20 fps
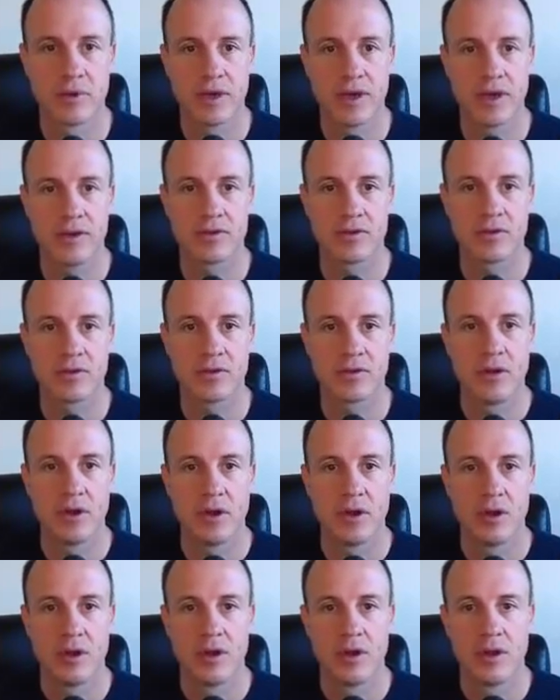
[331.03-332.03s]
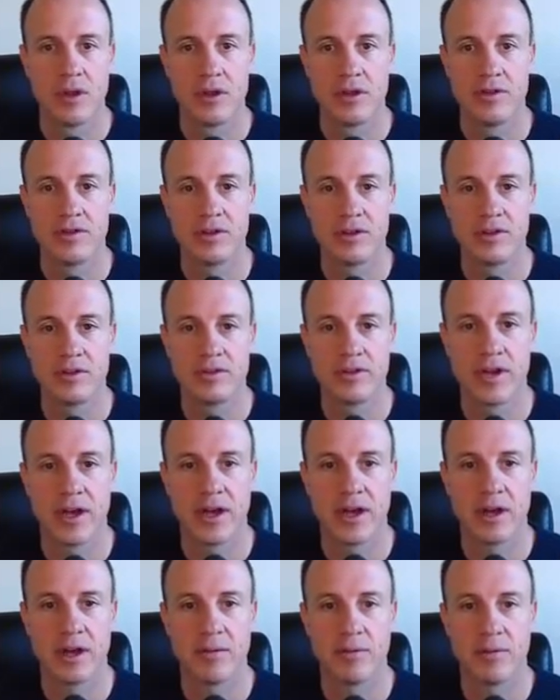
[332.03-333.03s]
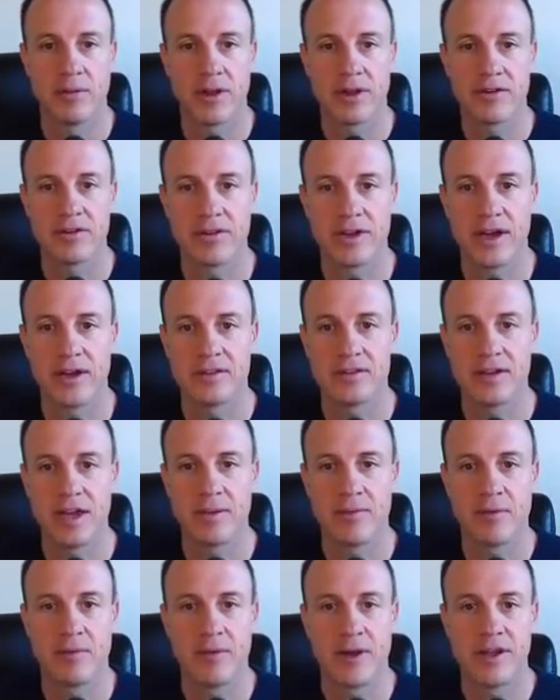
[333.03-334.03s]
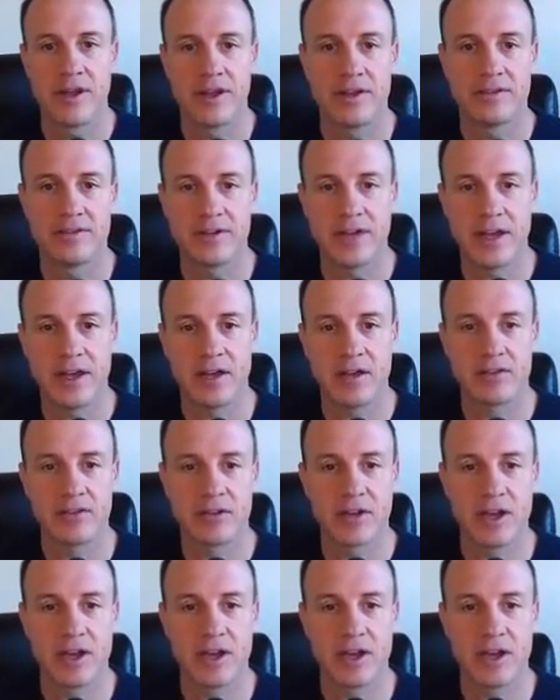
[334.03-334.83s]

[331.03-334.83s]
Okay, so this is plus size Cyber Monday sales.